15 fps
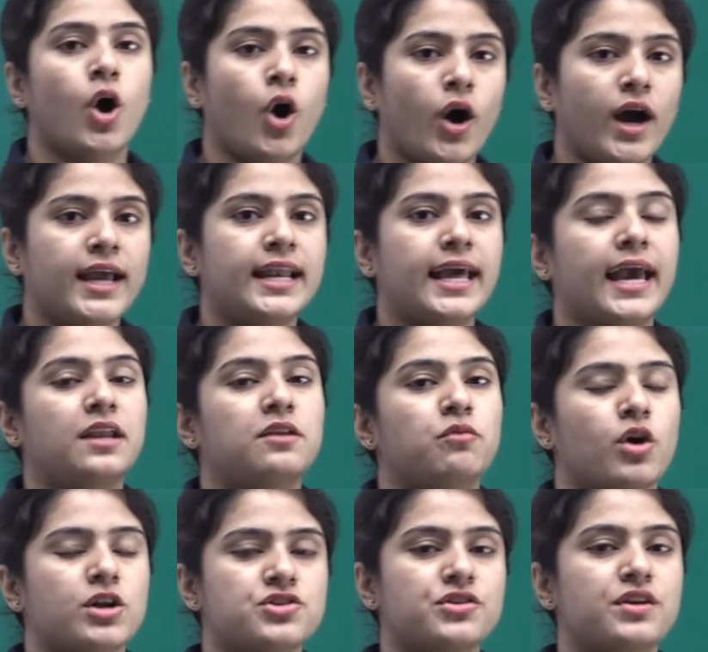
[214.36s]
oil and
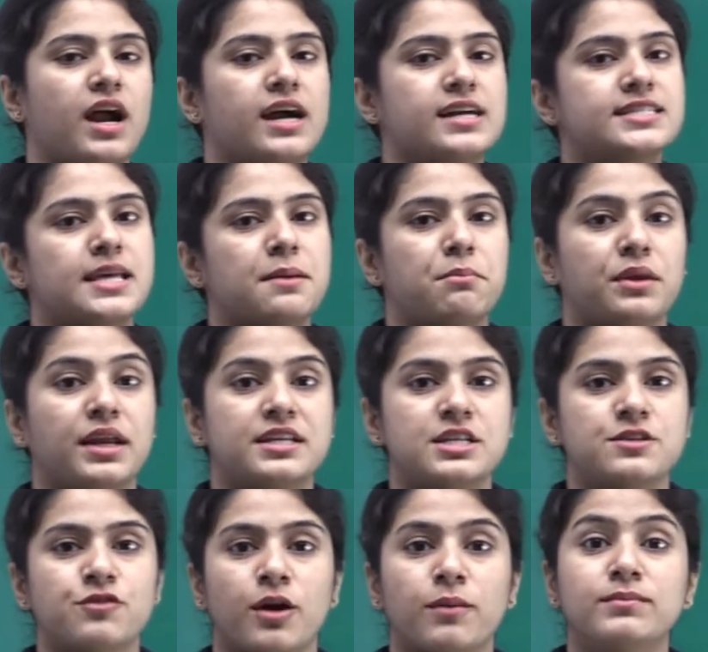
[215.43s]
water are
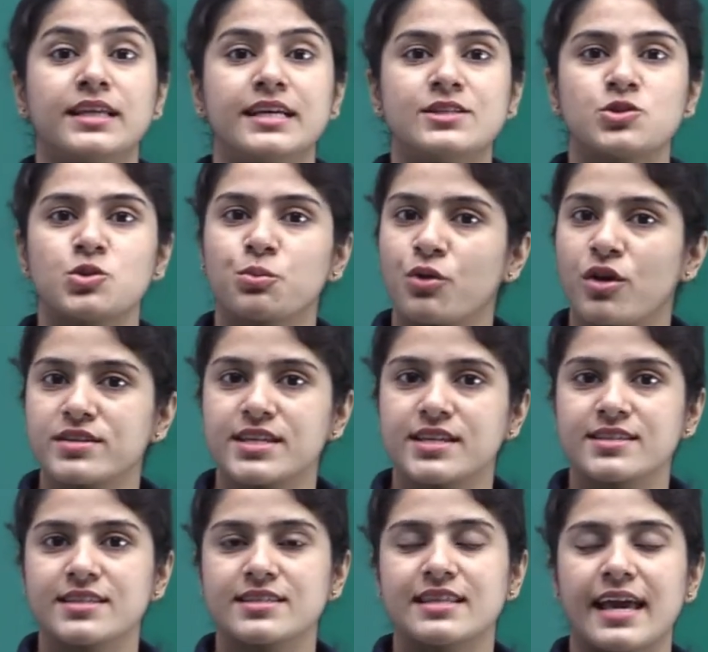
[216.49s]
separated from these two
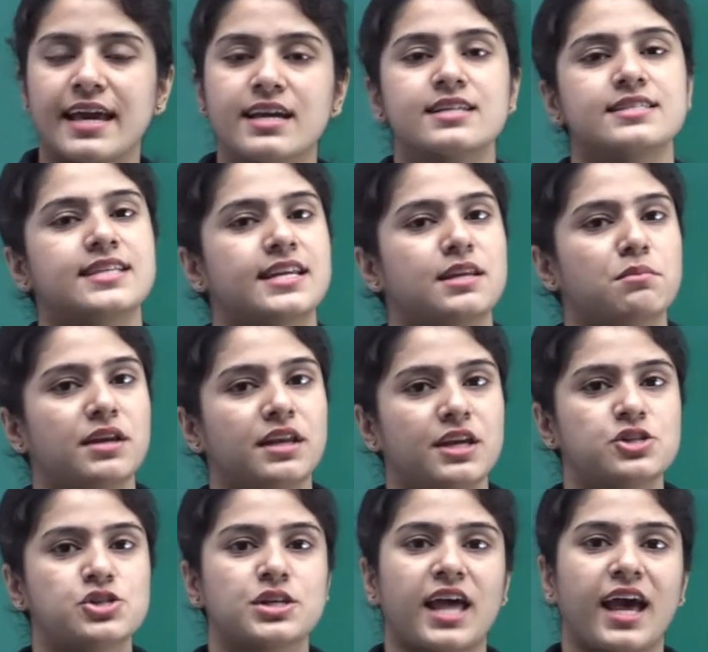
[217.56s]
processes like
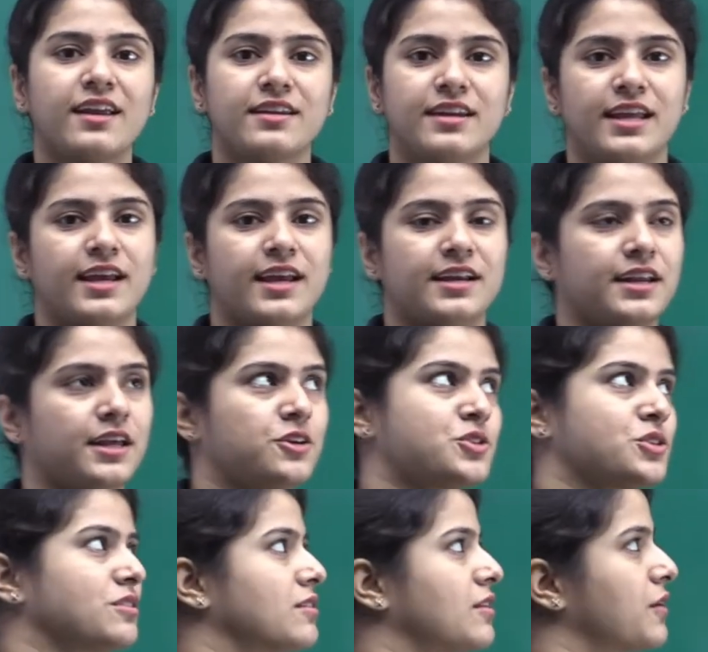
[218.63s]
sedimentation and
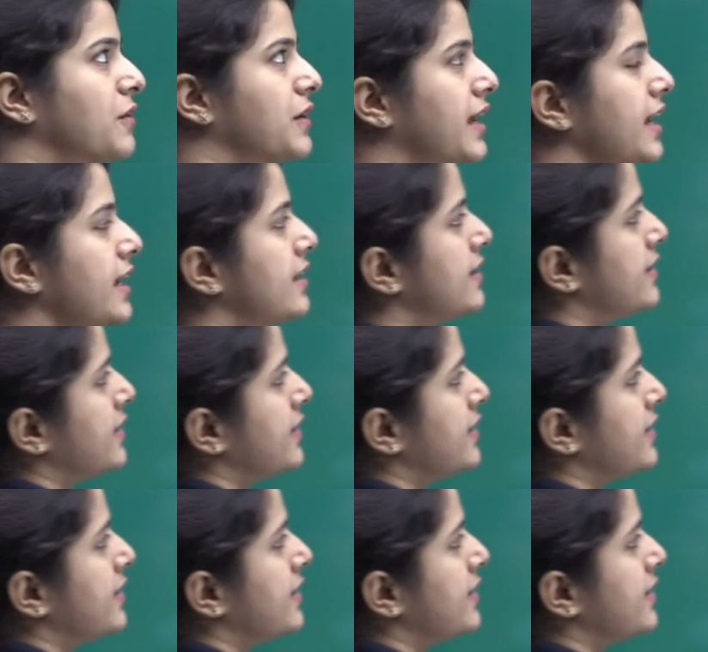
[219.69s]
decantation, okay?